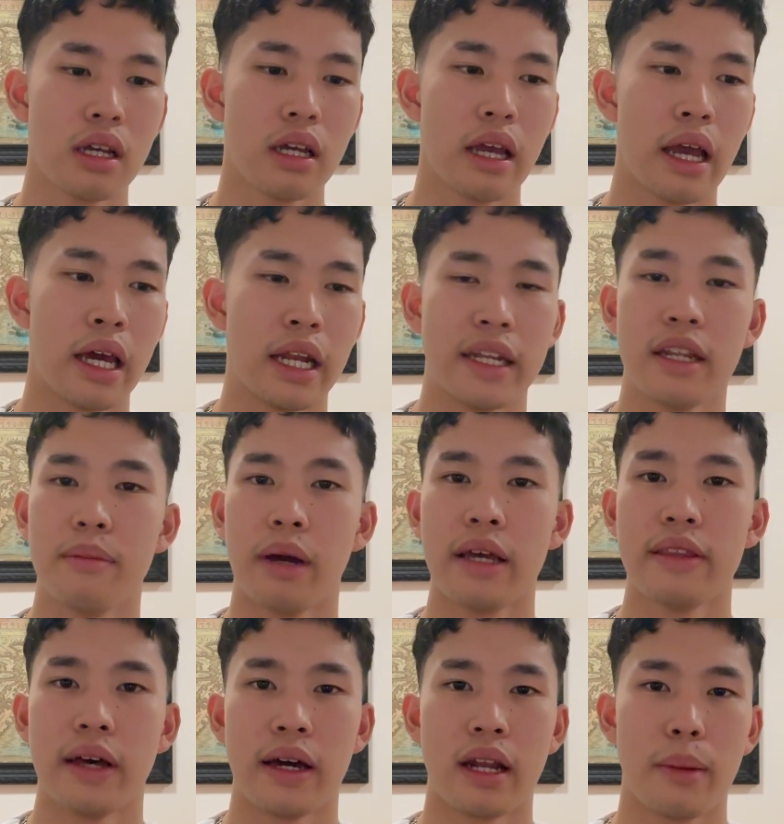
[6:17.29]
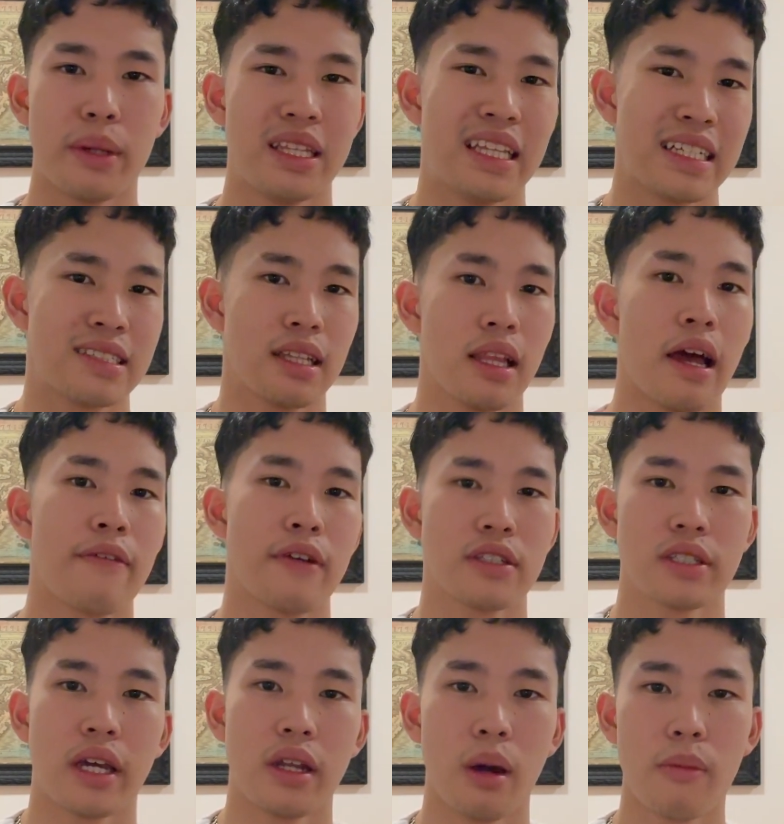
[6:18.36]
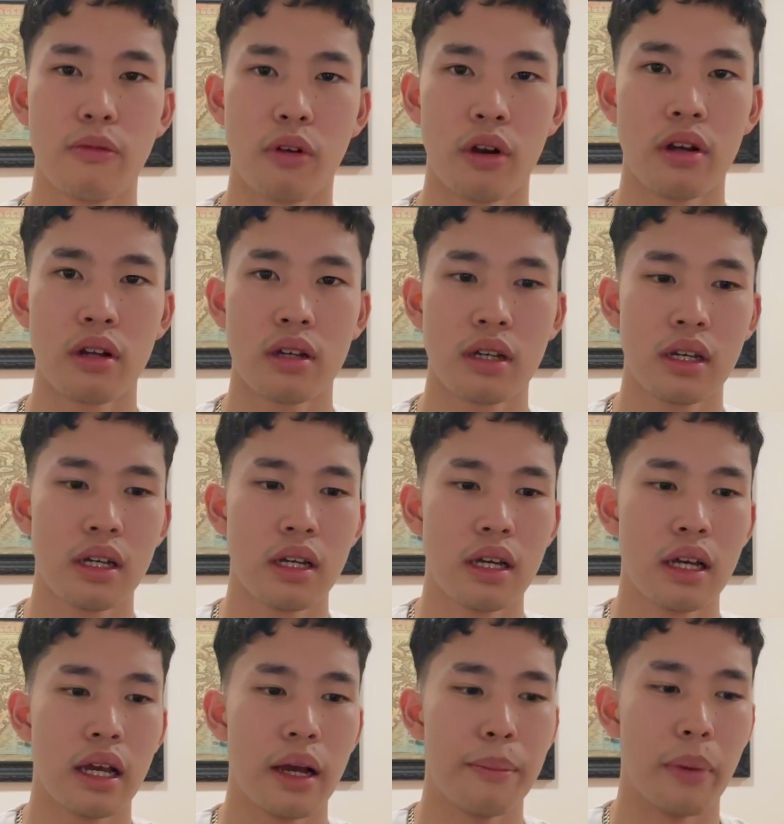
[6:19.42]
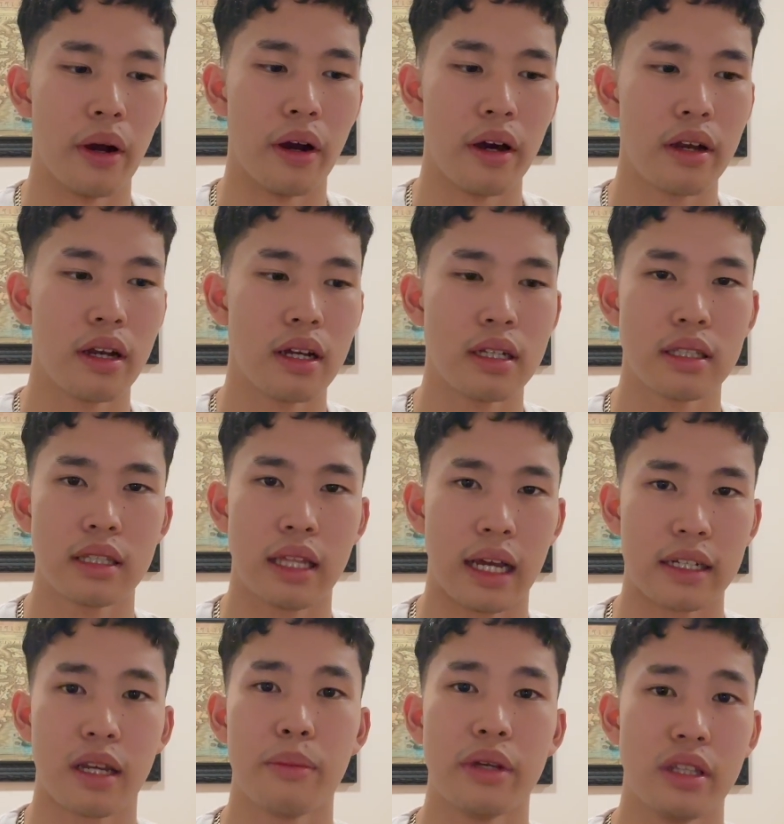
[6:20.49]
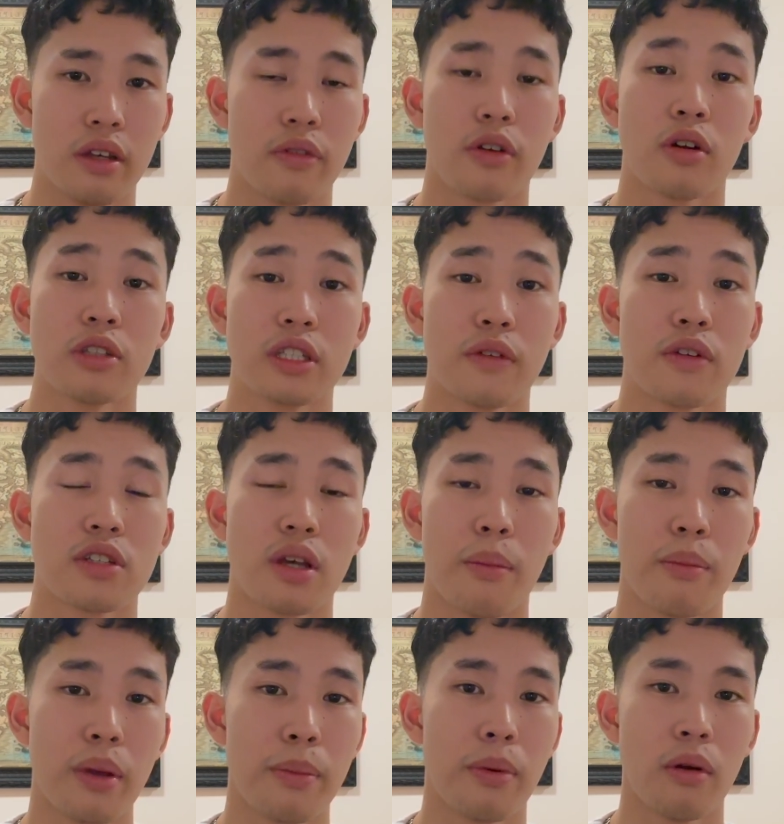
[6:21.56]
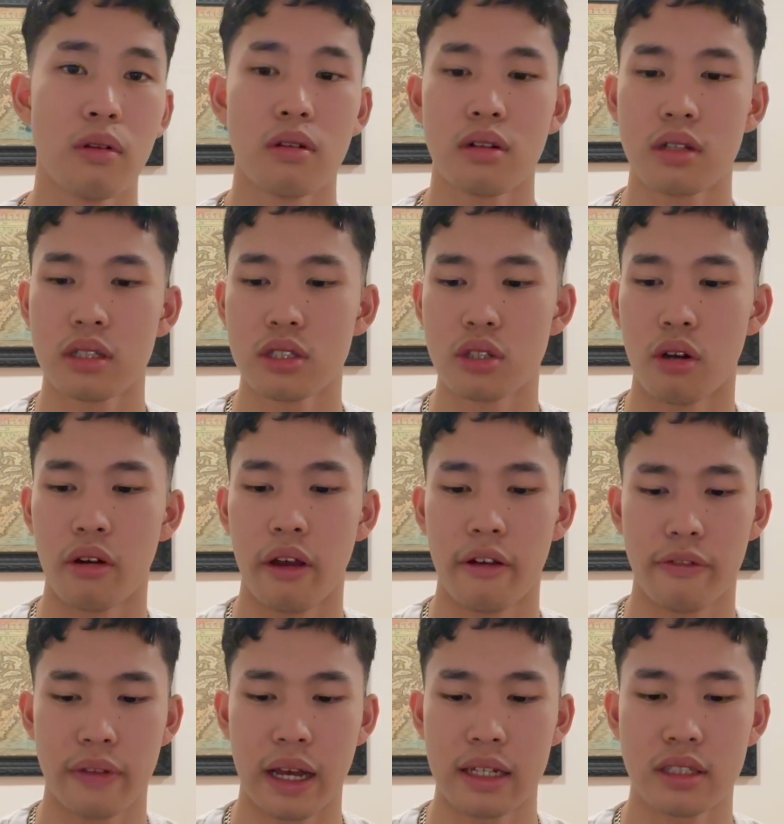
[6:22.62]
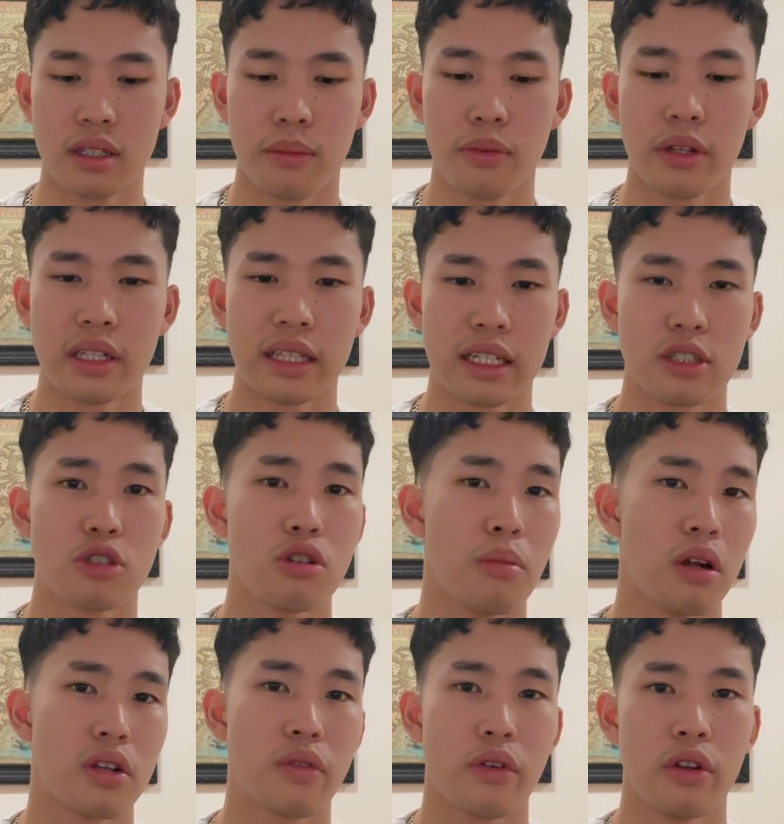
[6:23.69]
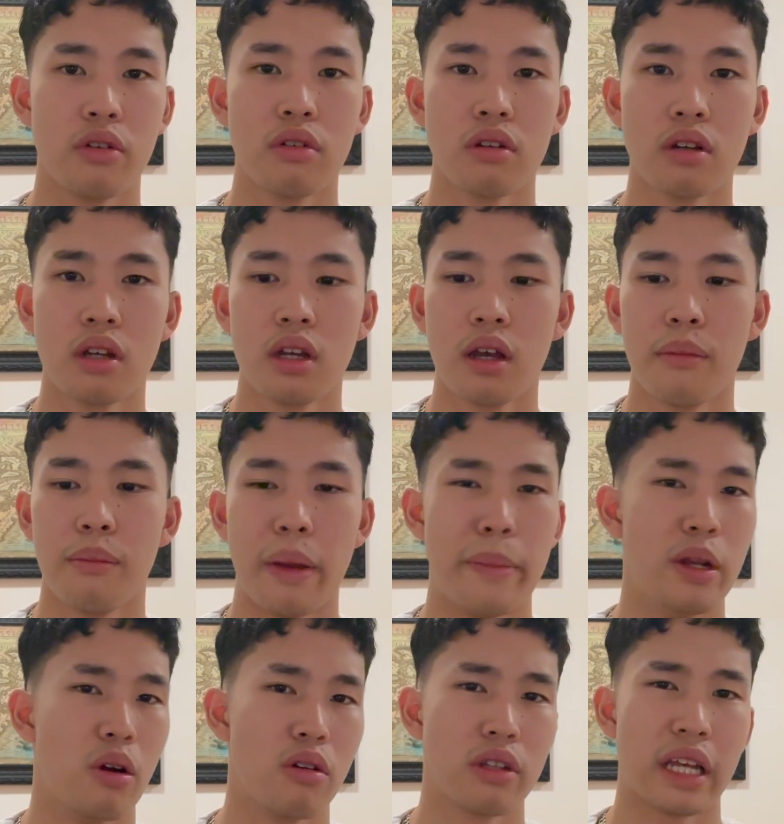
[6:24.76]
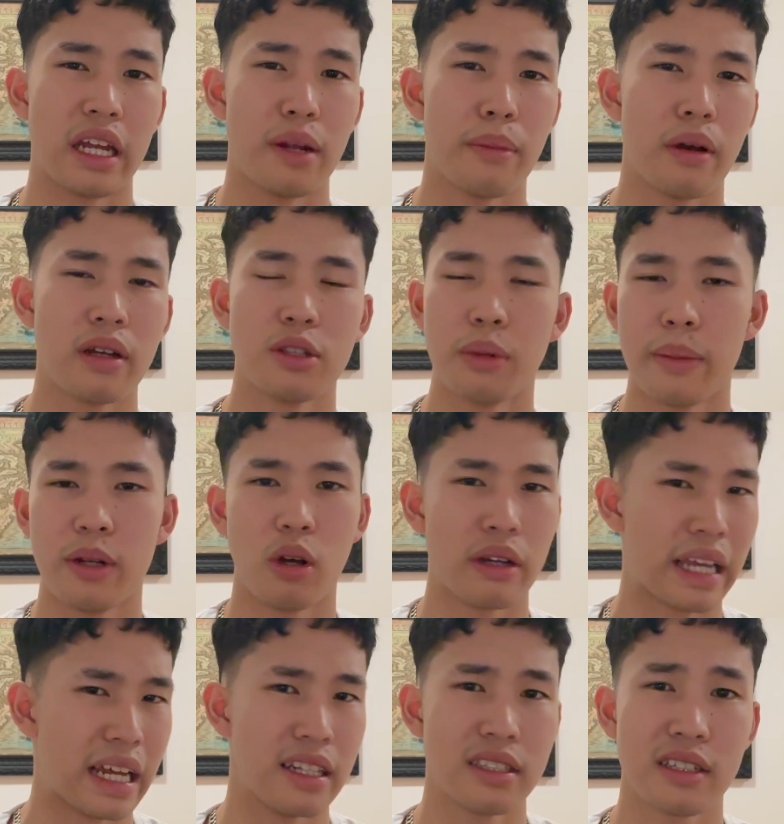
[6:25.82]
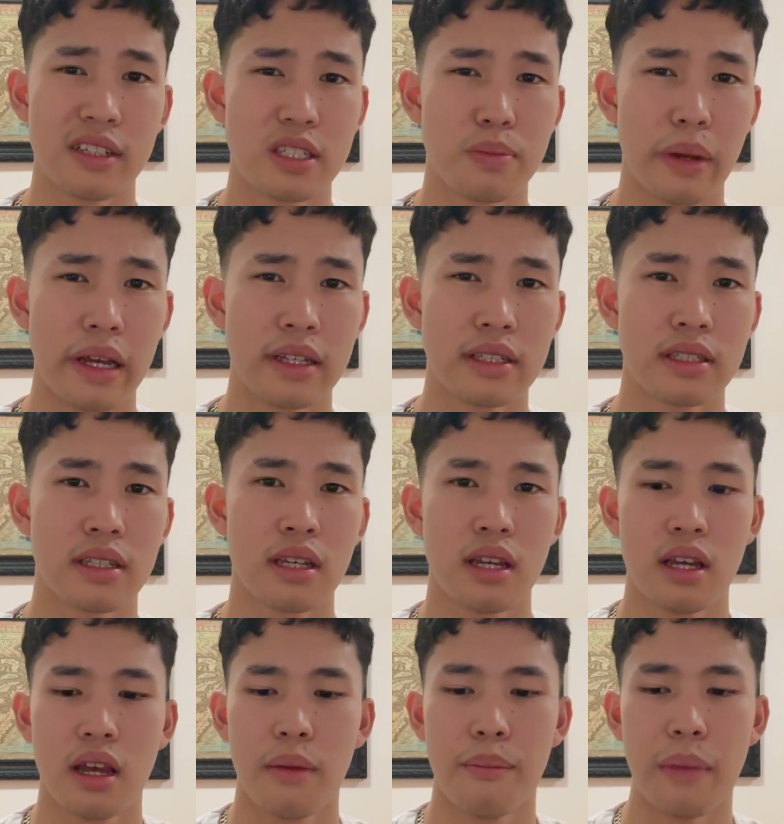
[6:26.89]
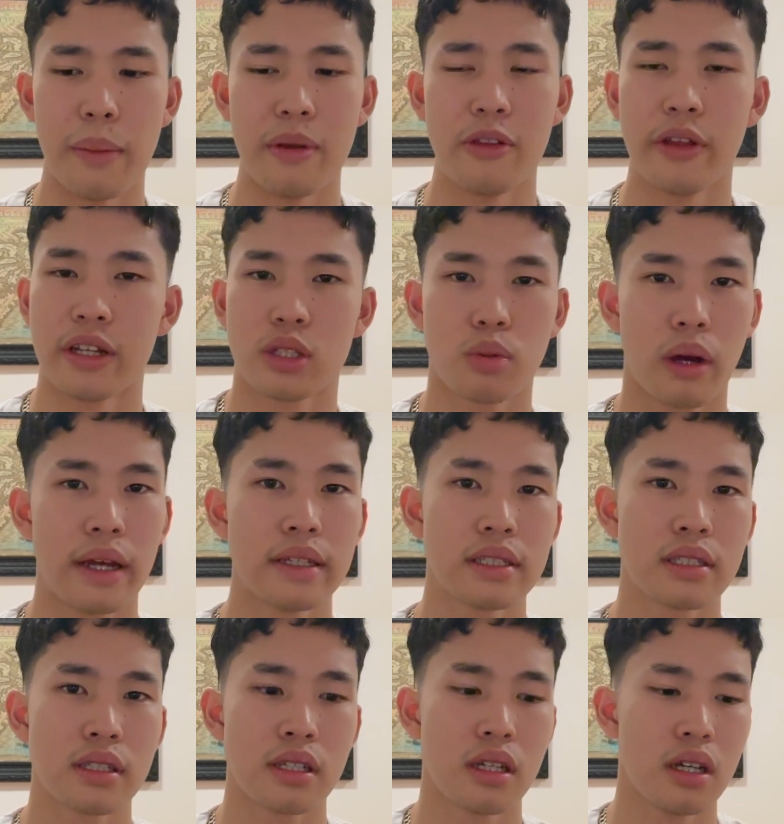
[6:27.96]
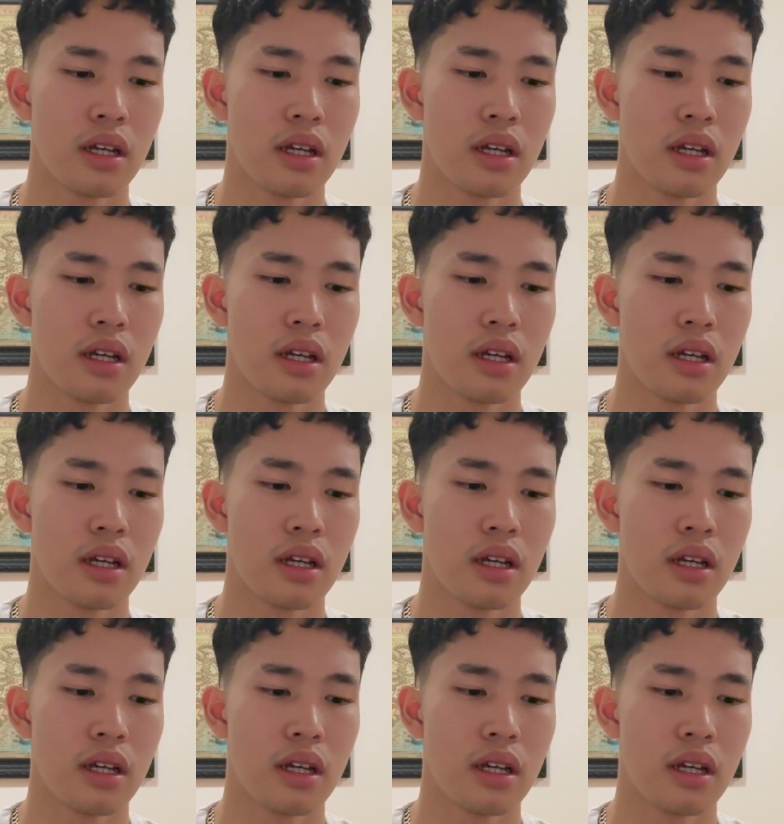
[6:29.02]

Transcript: And I didn't mind that. I mean, that's the life I signed up for, but that can be a difficulty for some people. So if that's something that's too much for you, maybe don't get into the space, maybe think twice.